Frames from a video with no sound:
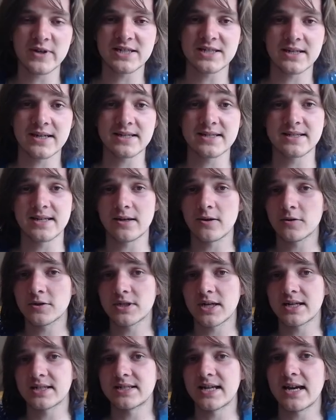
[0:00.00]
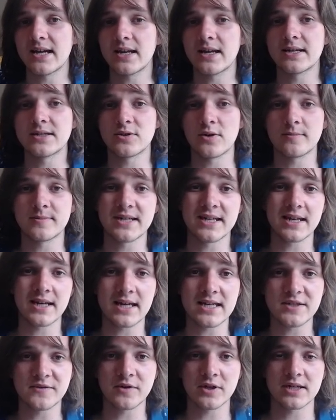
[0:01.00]
this list, it looks like Tayler has opted
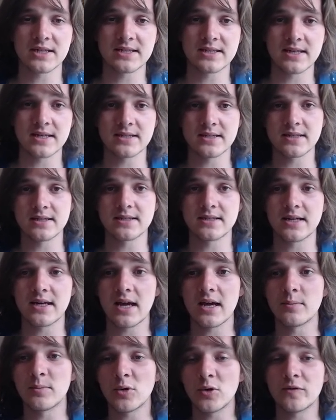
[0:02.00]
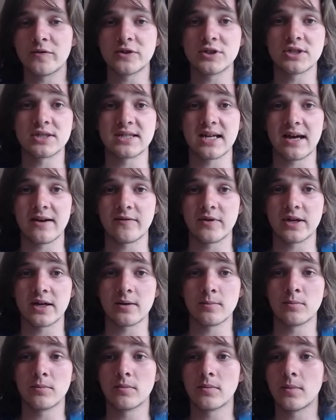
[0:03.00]
less for consistency and more for just
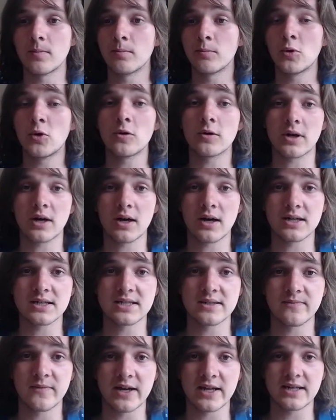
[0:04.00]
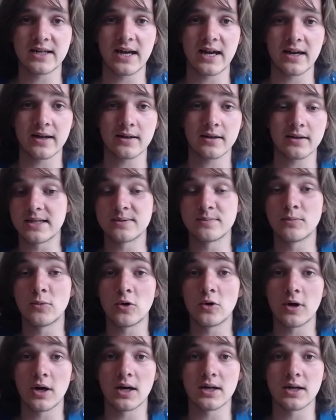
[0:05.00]
having more cards in their deck as more